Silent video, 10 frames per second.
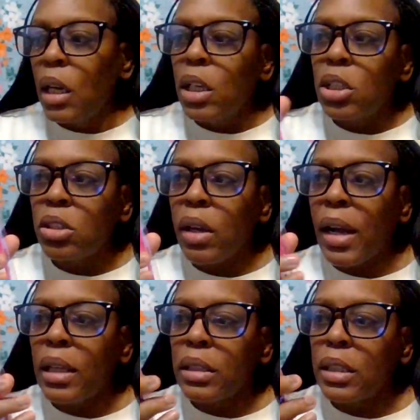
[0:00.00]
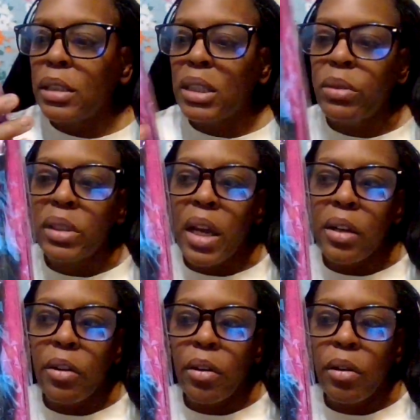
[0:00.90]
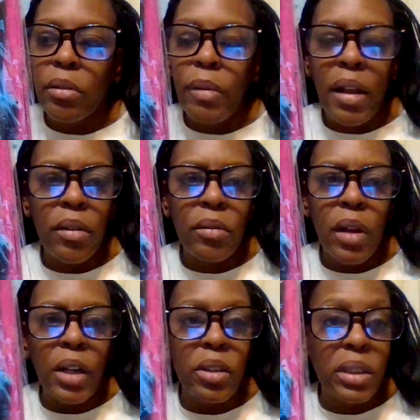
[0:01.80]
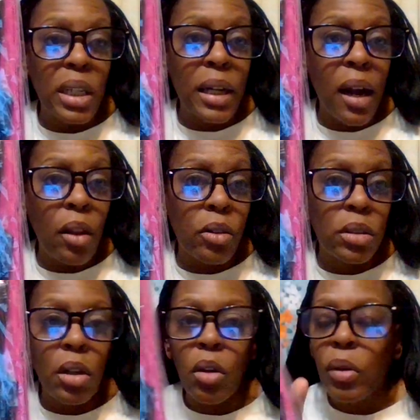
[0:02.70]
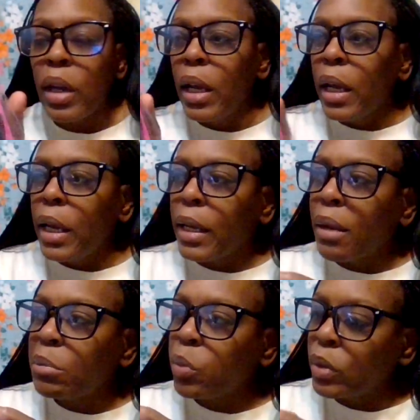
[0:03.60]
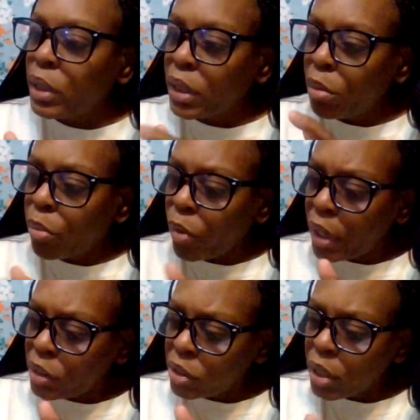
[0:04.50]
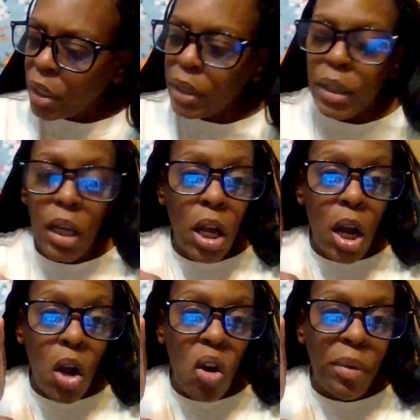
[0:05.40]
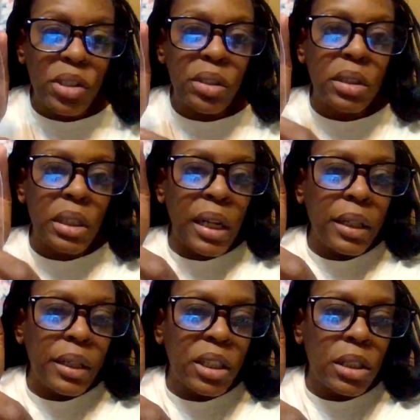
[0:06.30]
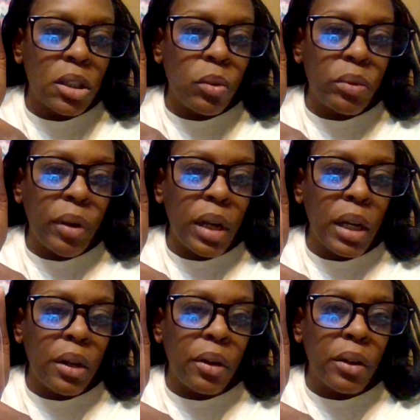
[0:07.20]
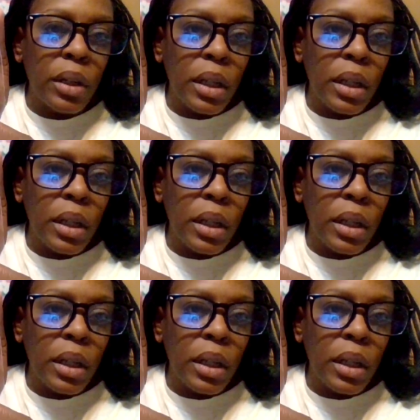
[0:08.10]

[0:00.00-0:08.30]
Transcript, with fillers: So I got this. This was under like under ten dollars. So it comes with the brush, the comb, as you can see, and then this little one right here.